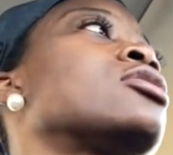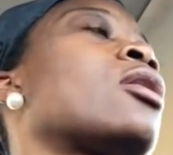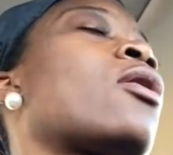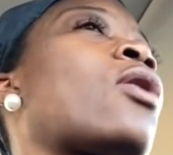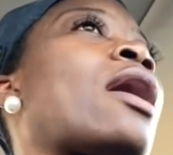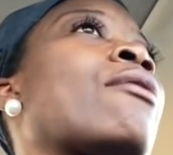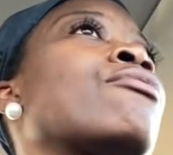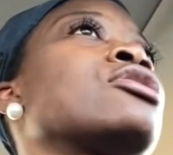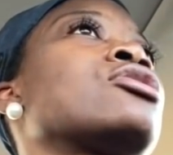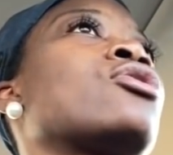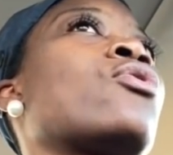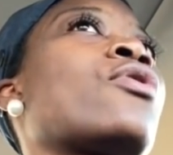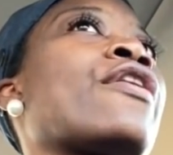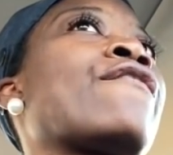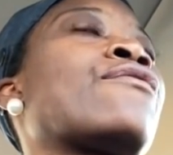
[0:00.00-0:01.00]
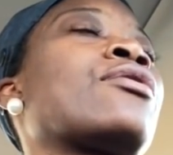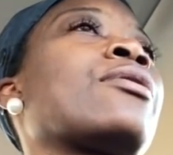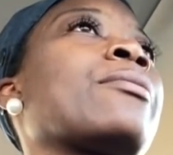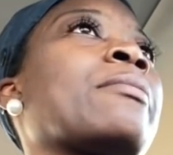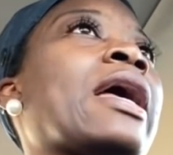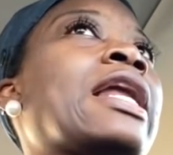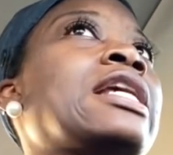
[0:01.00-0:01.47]
So I was going
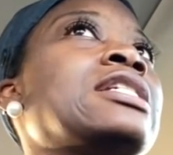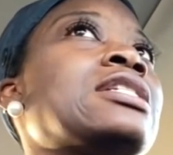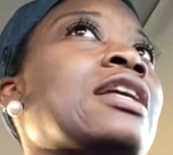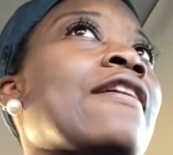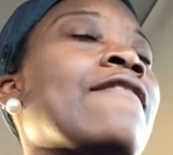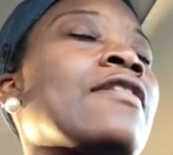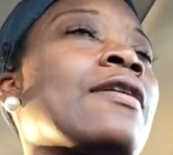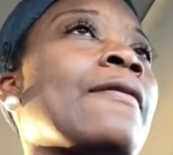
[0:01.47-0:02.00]
from 87.